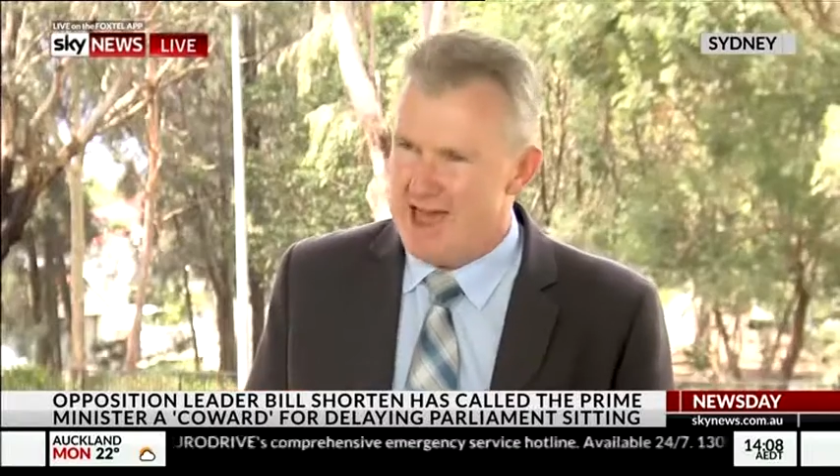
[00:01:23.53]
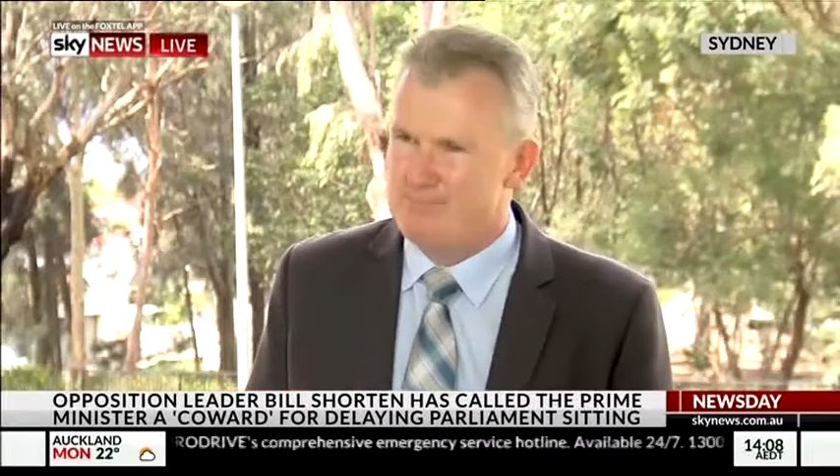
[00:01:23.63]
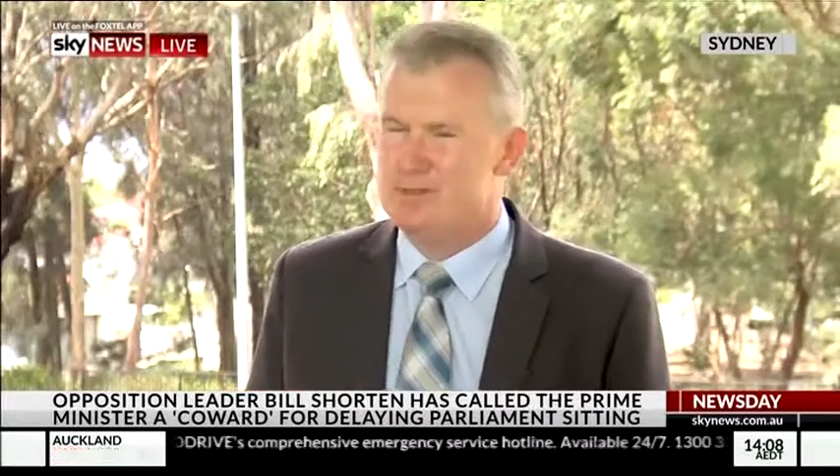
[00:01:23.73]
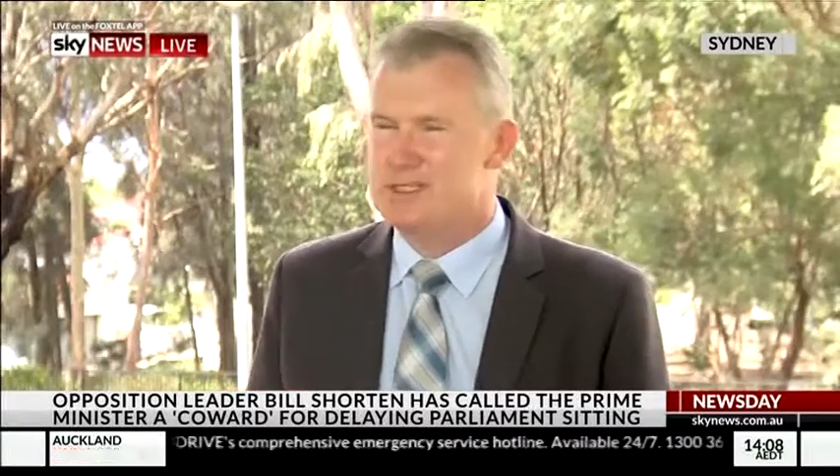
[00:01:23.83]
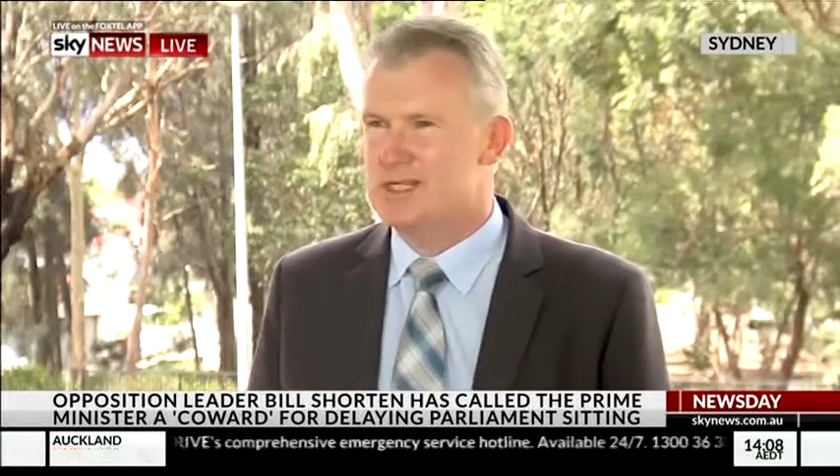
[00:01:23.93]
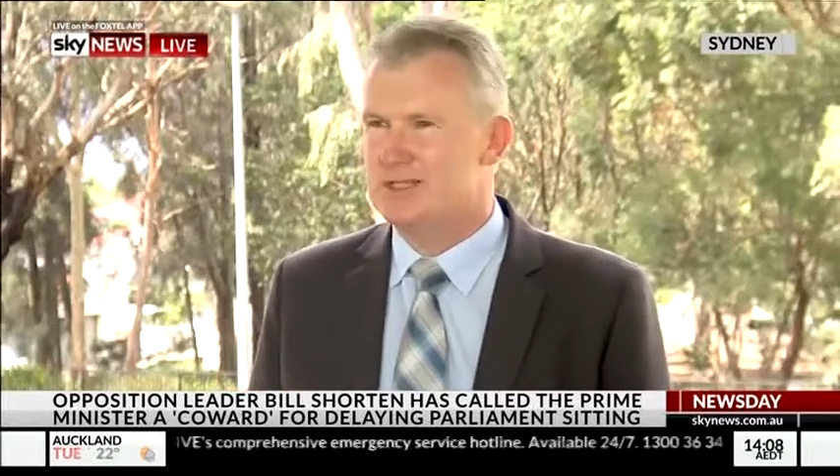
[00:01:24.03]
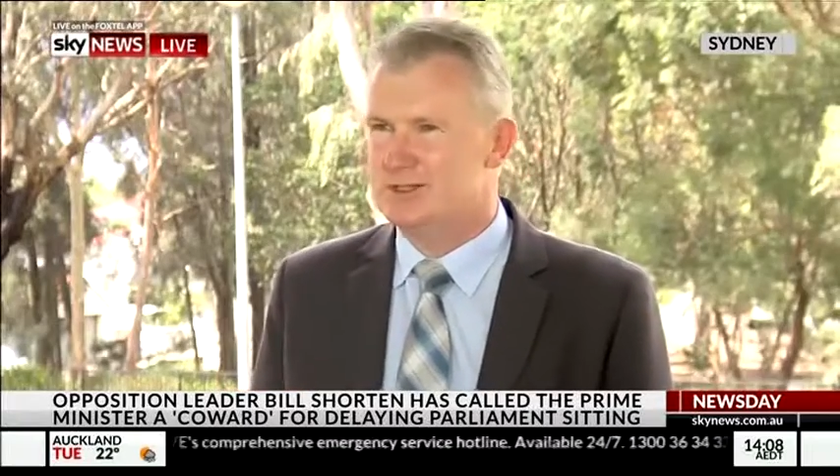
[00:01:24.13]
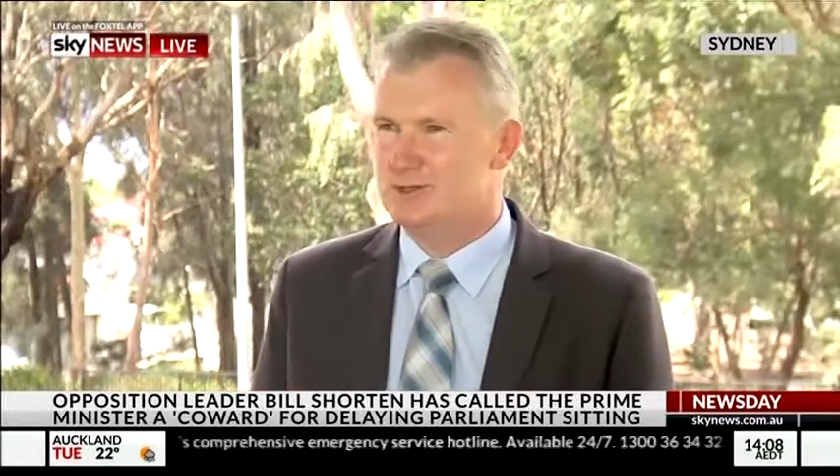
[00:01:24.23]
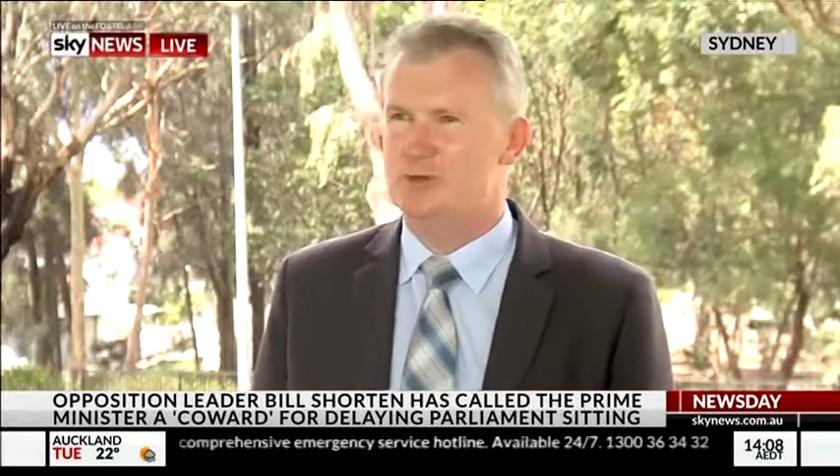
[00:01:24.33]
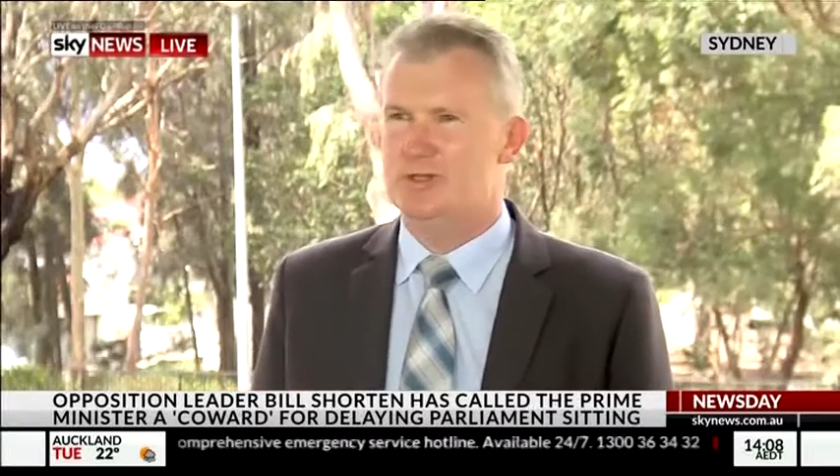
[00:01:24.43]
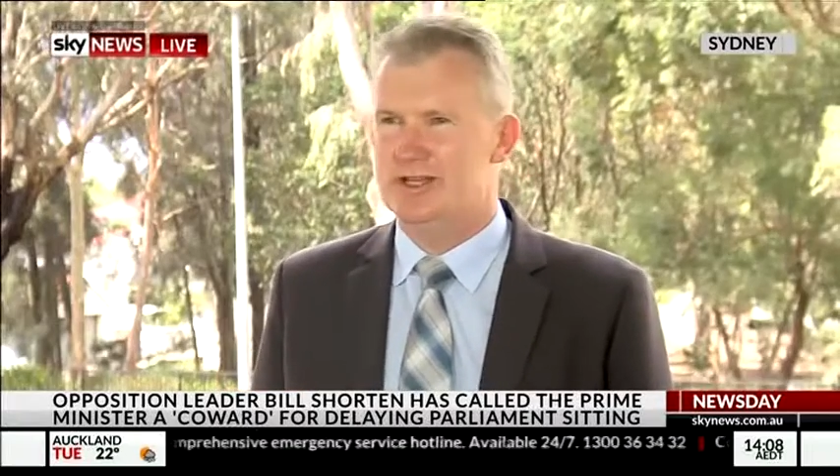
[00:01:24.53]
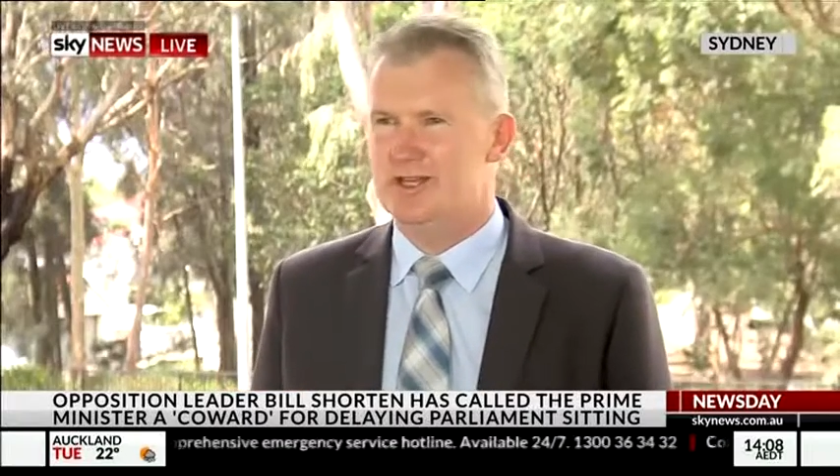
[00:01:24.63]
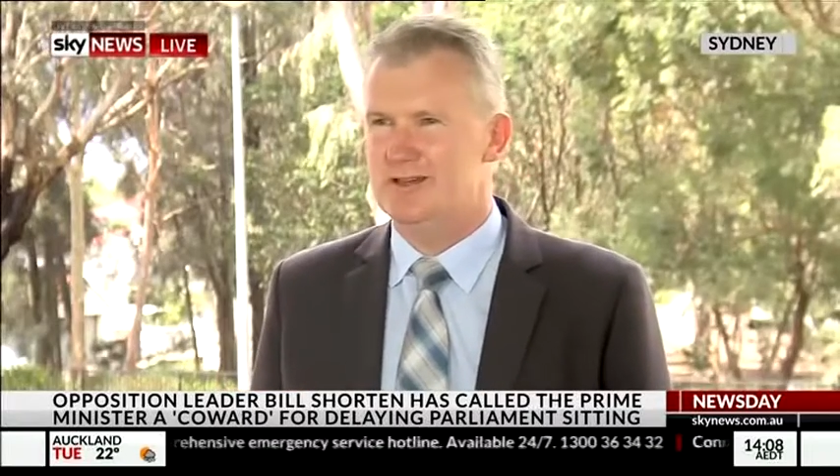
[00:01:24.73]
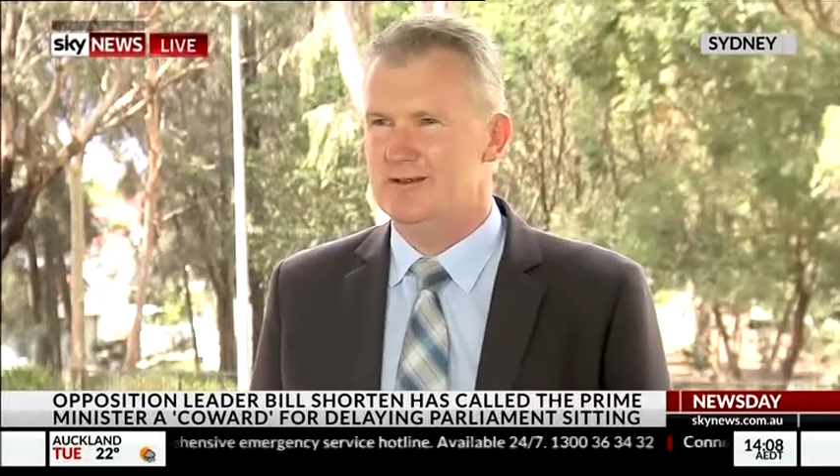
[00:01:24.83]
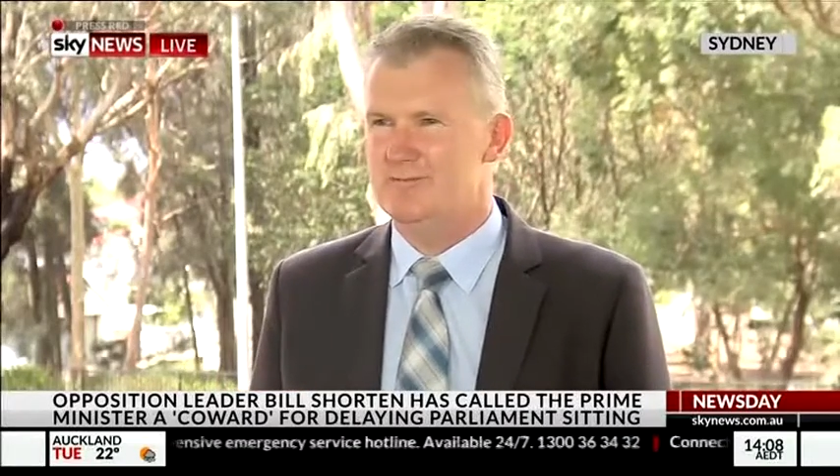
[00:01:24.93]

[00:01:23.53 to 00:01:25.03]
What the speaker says: absolutely